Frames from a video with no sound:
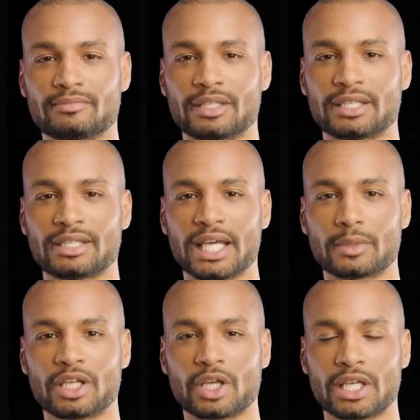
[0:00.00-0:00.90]
It's time
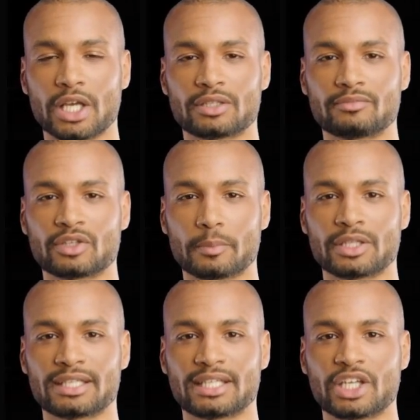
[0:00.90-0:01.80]
to unlock the full
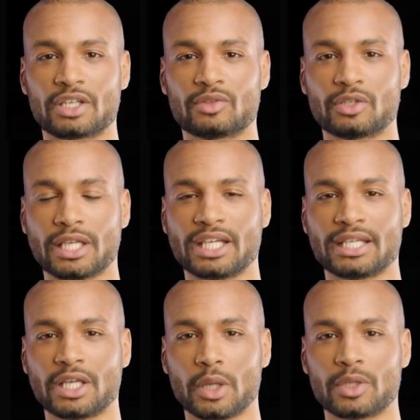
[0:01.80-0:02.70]
potential of your
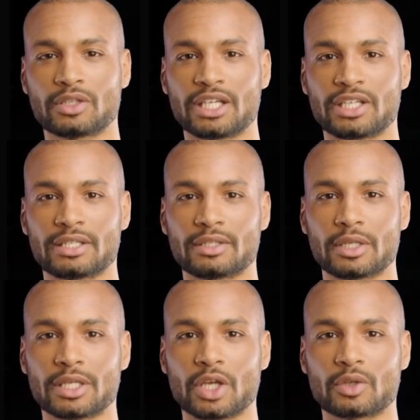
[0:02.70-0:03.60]
machining operations
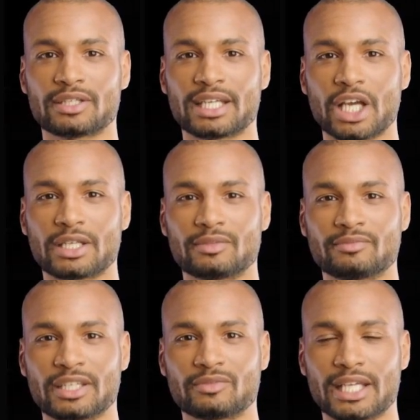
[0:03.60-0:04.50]
with the OMNI
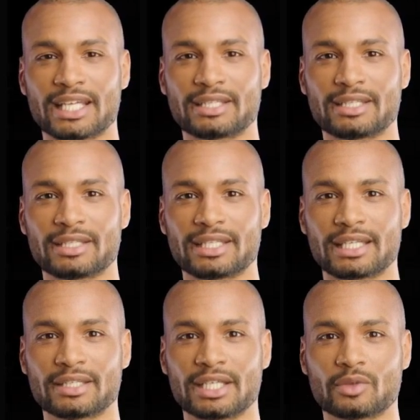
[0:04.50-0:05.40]
5-axis CNC